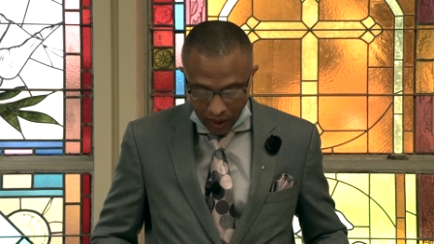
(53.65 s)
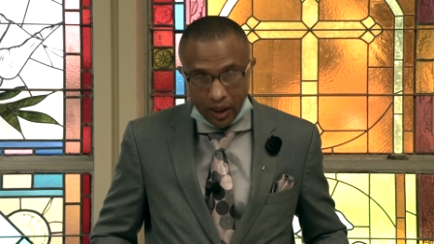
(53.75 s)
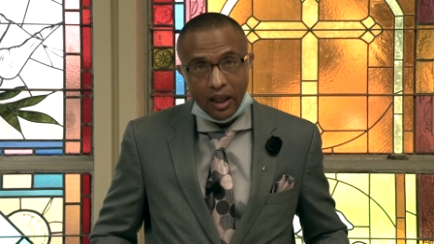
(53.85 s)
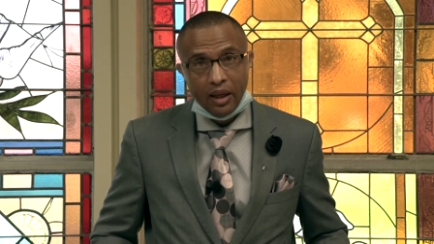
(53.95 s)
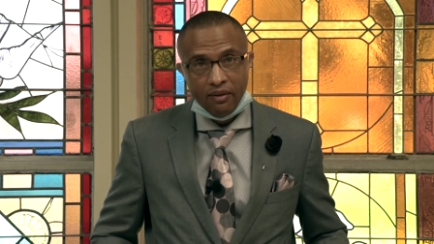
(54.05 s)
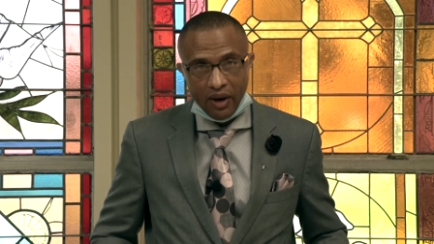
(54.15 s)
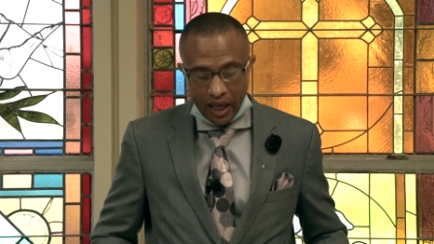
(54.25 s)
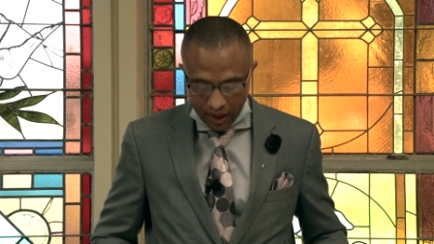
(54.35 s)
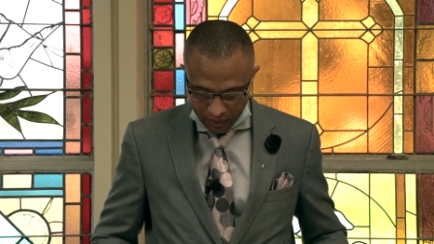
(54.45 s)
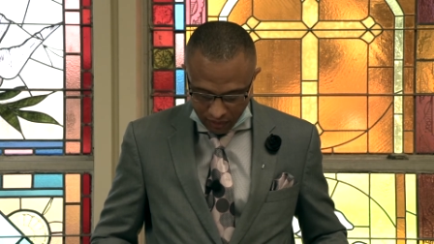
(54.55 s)

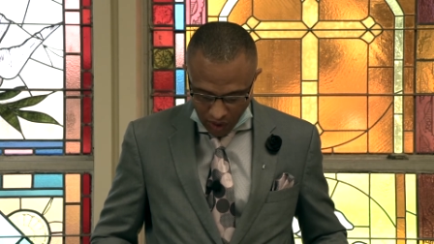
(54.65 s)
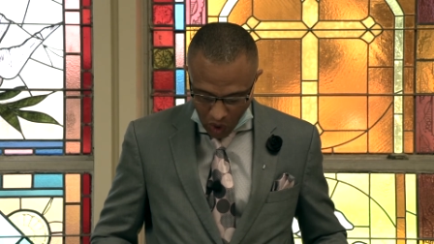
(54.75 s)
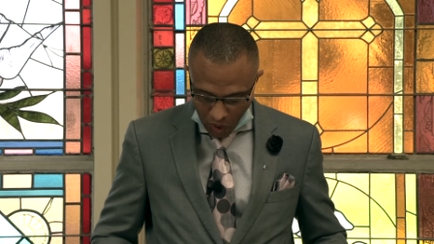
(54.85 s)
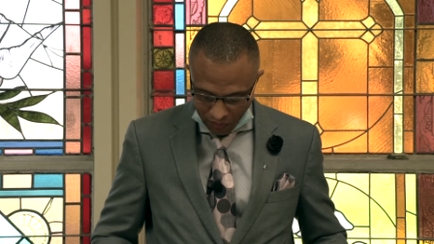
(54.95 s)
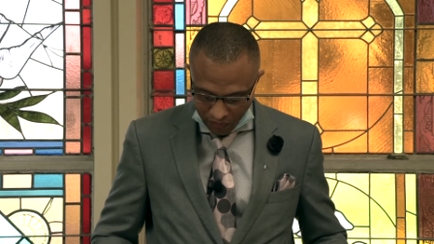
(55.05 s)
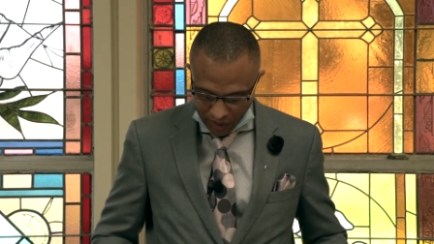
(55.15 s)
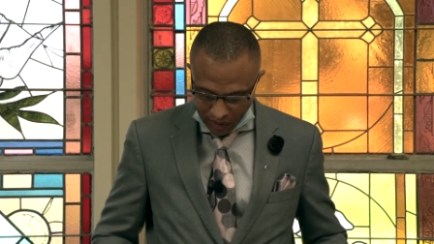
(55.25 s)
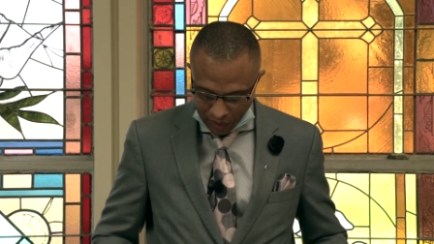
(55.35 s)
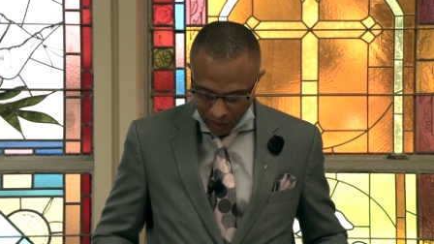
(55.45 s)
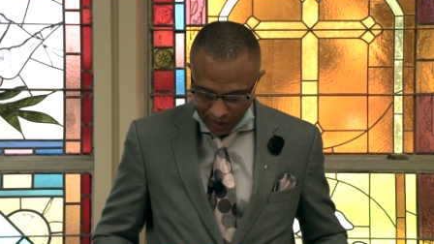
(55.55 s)
innovative, hope
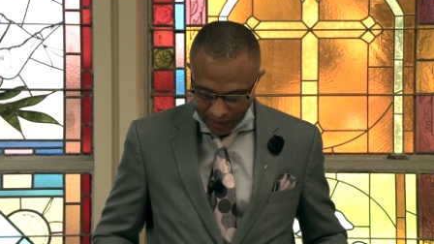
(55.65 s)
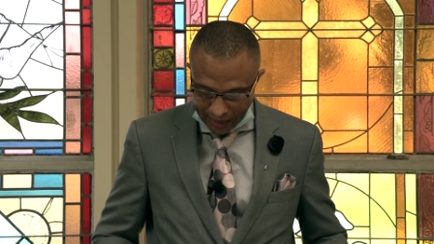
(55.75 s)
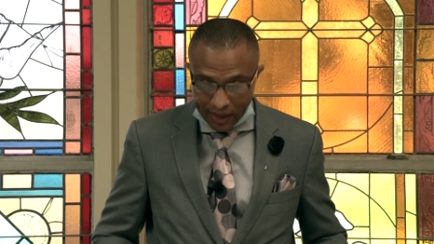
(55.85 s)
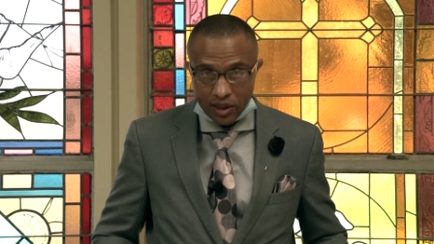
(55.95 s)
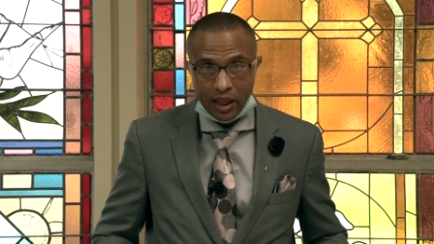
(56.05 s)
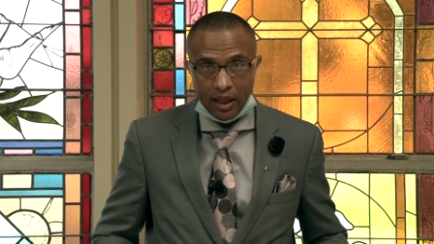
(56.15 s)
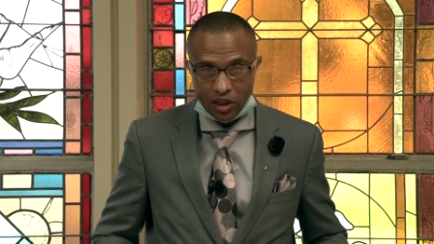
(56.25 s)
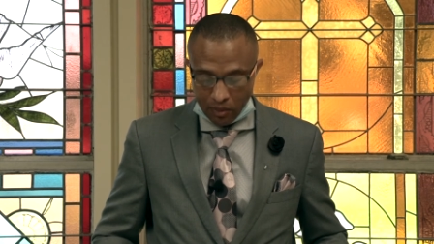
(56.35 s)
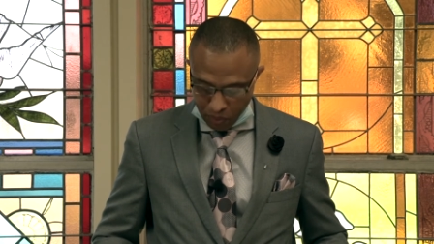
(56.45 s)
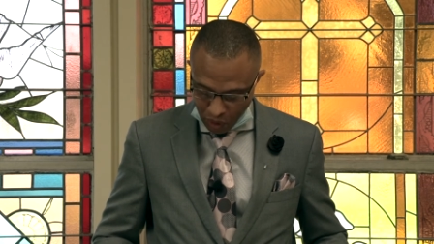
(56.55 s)
filled, and relentless in
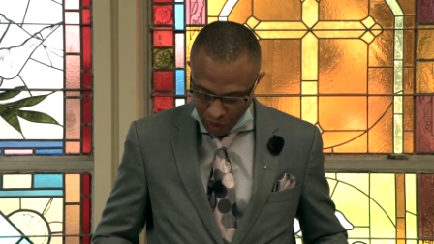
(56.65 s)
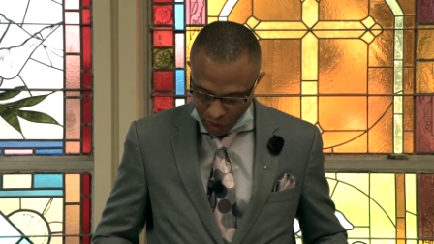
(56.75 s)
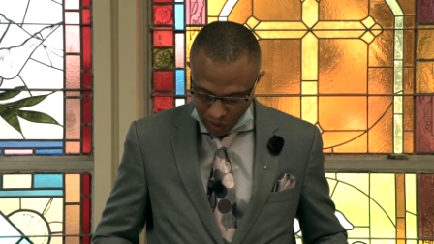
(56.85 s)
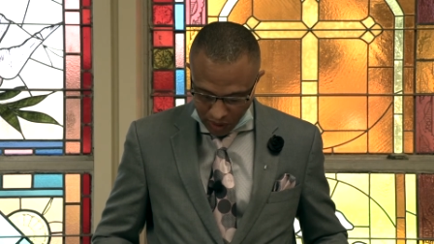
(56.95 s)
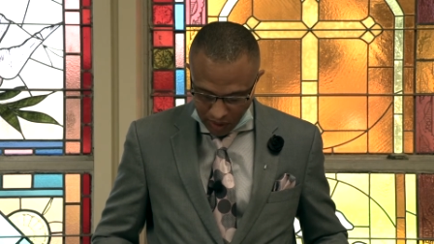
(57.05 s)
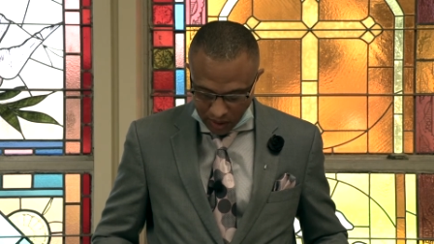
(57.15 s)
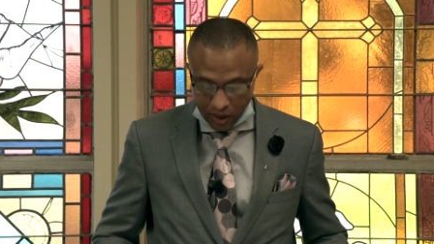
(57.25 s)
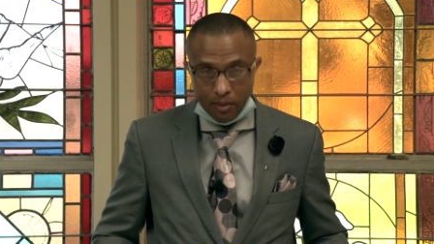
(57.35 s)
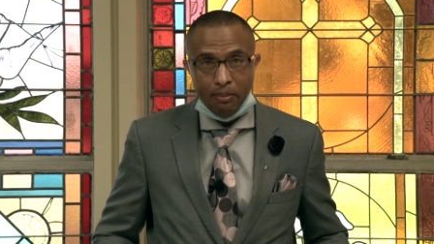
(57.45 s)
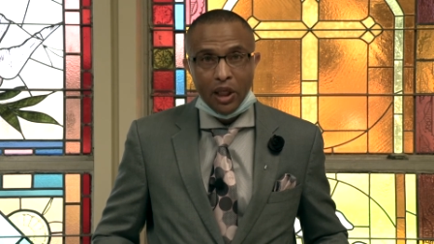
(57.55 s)
its approach to
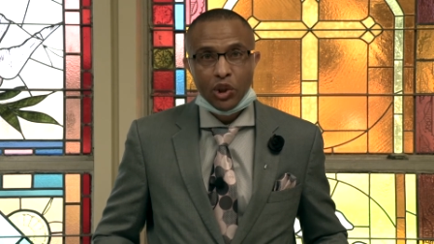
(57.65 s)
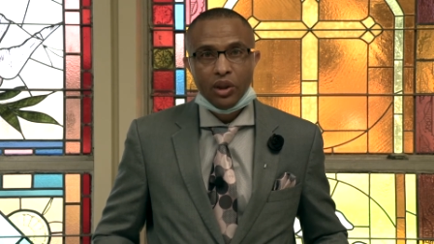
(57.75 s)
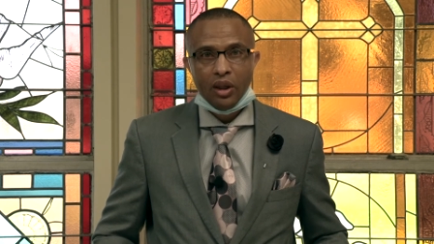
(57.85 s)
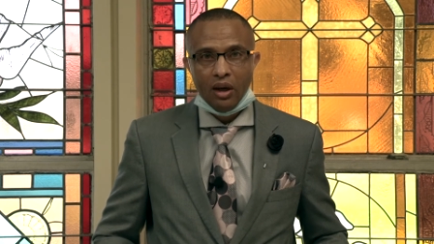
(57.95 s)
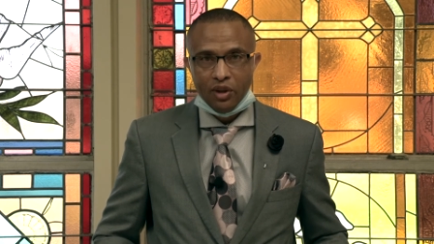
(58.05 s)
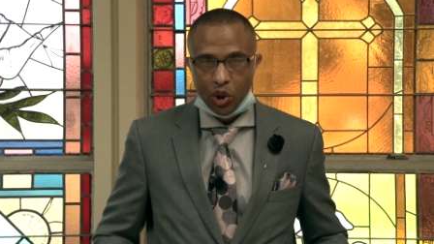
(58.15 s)
the mission of the